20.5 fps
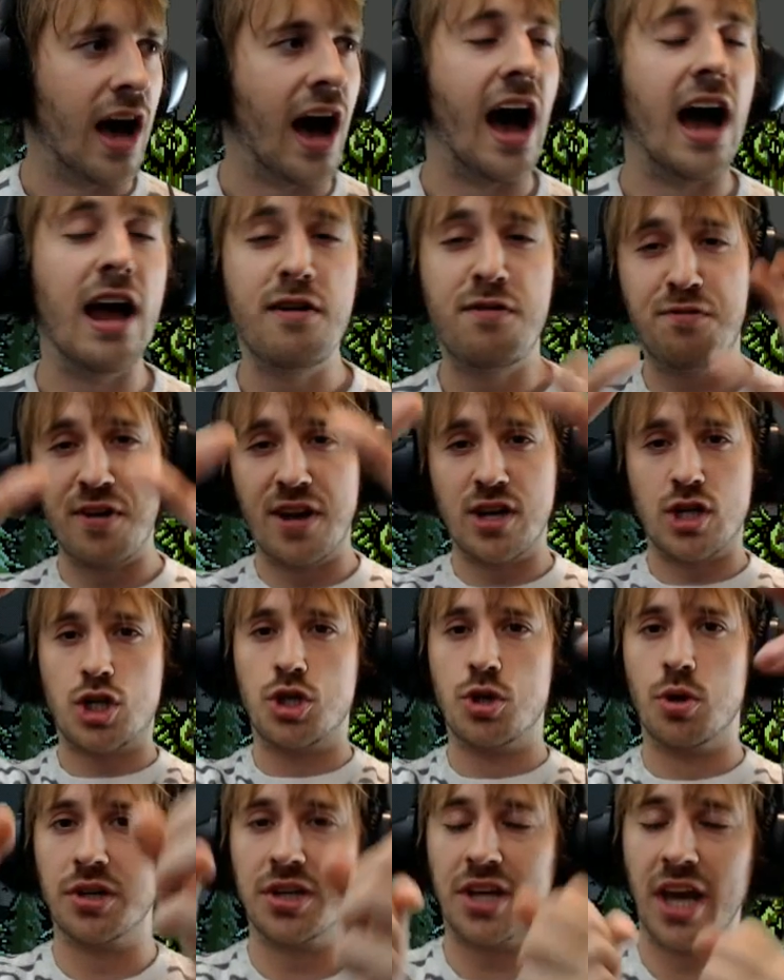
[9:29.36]
I fetch
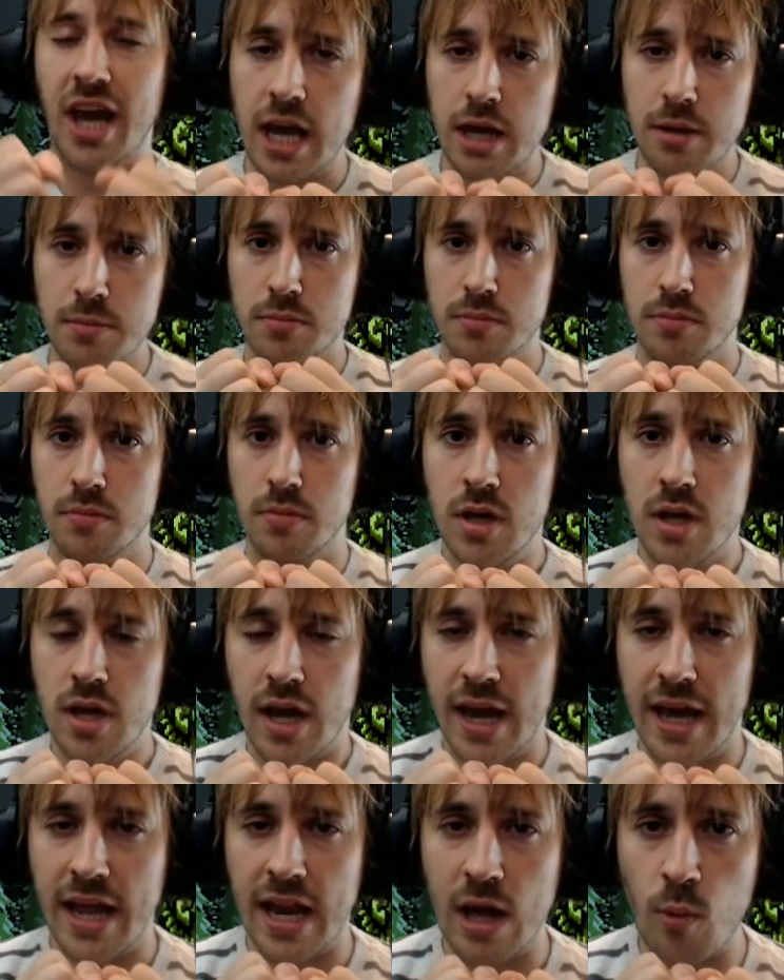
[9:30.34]
your game
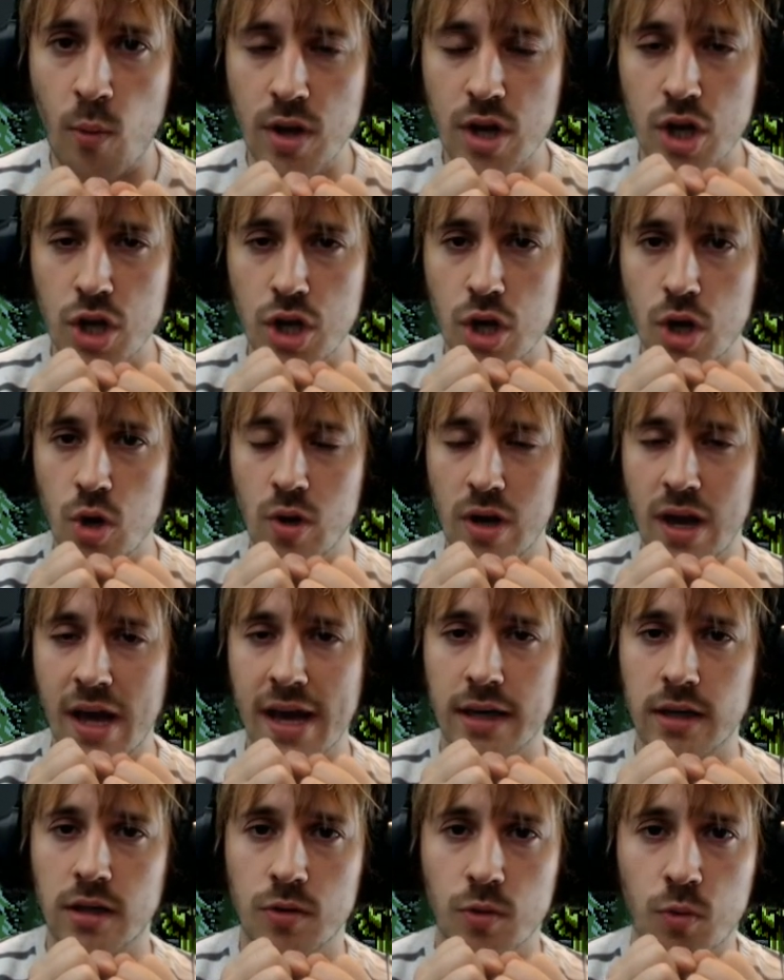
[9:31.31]
and I want to know
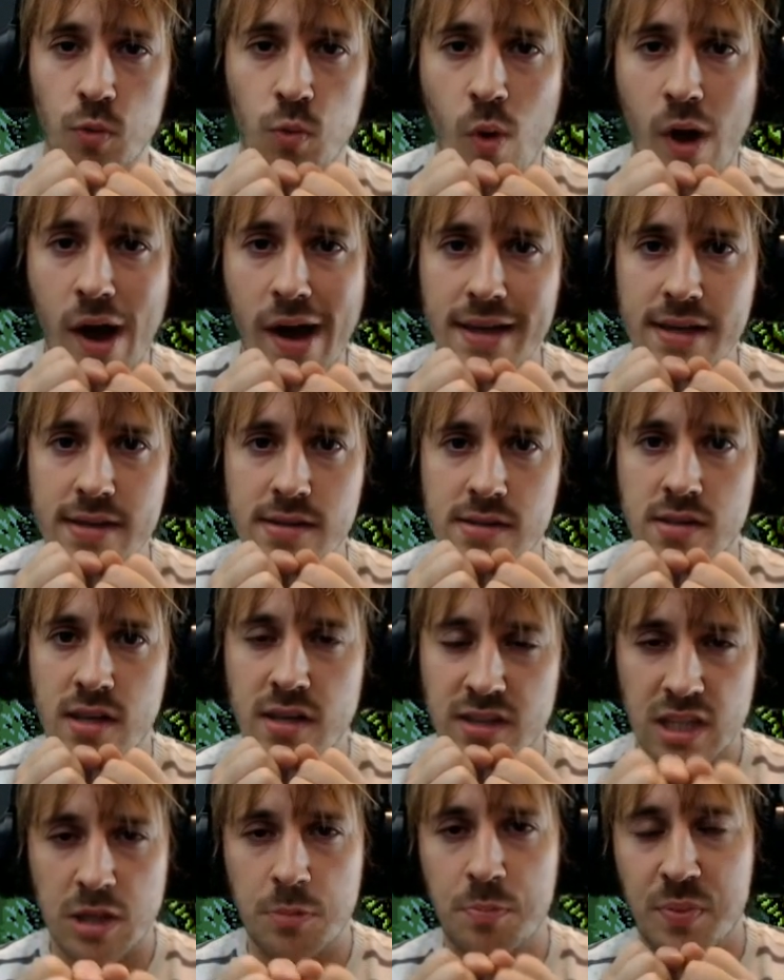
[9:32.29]
like what is the
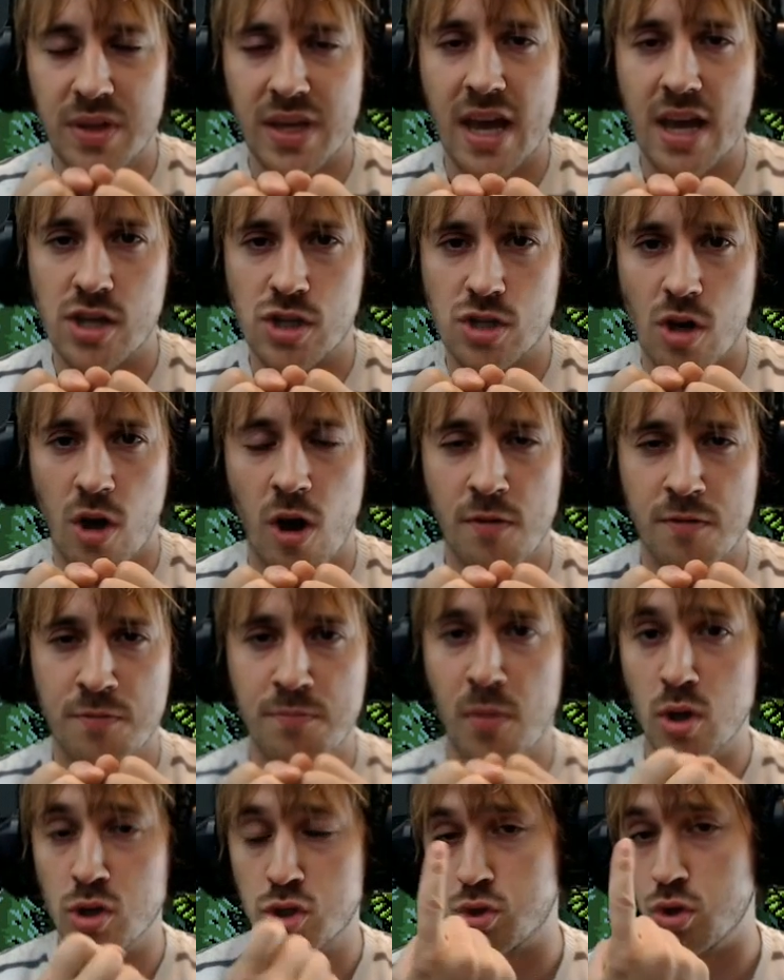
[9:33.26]
DPS of
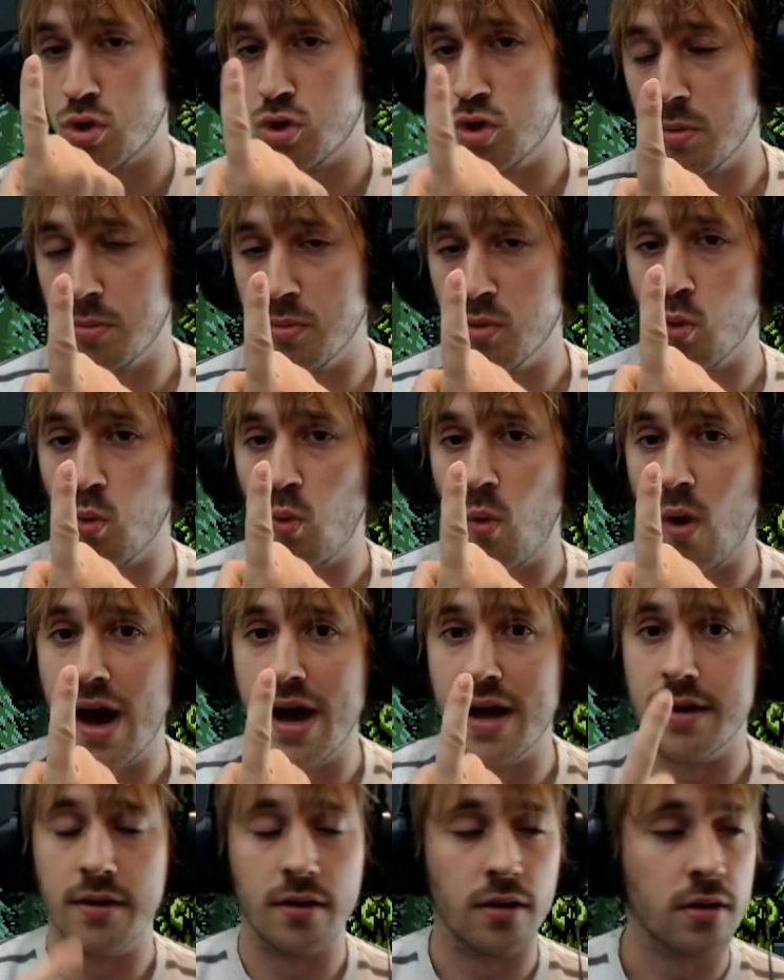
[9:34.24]
monster number
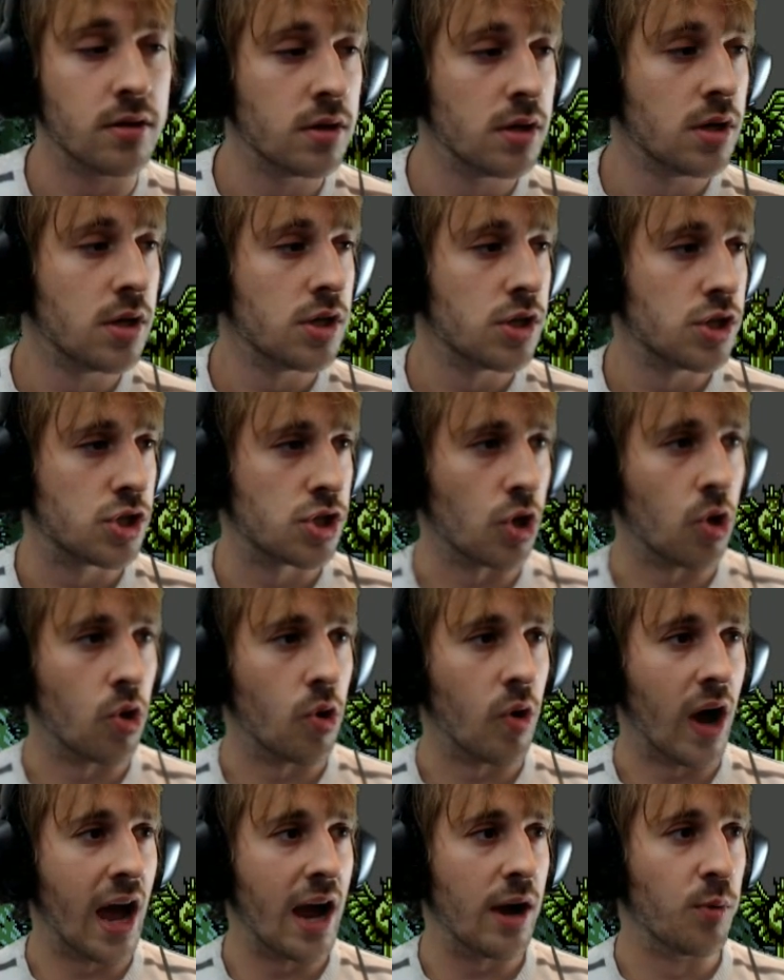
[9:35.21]
1. So
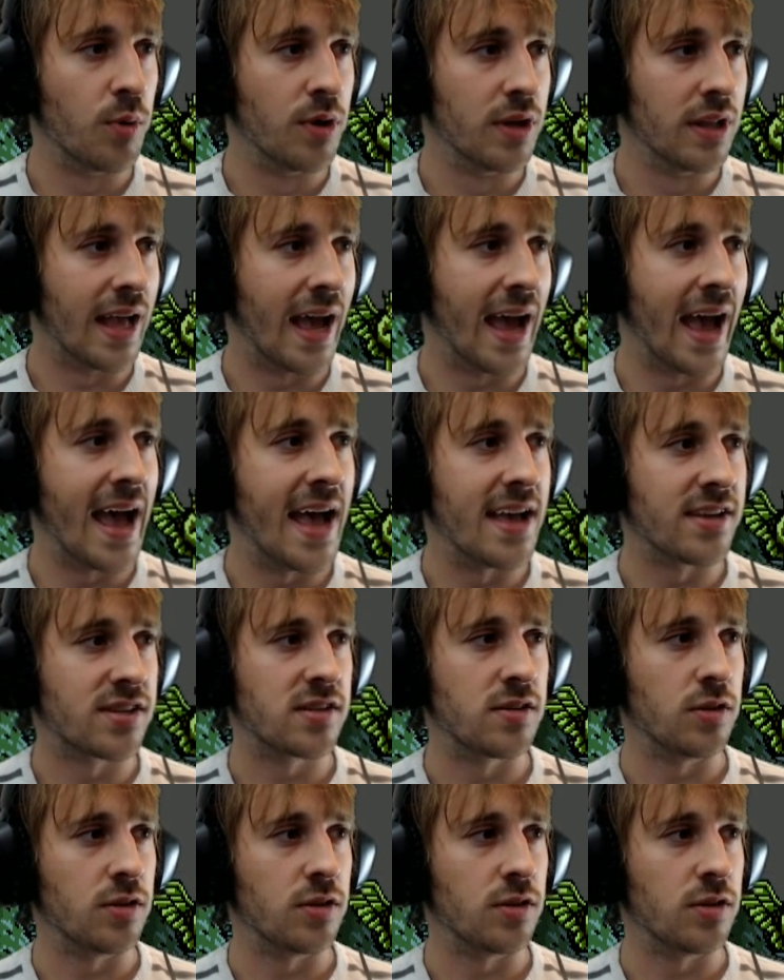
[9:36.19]
I will ask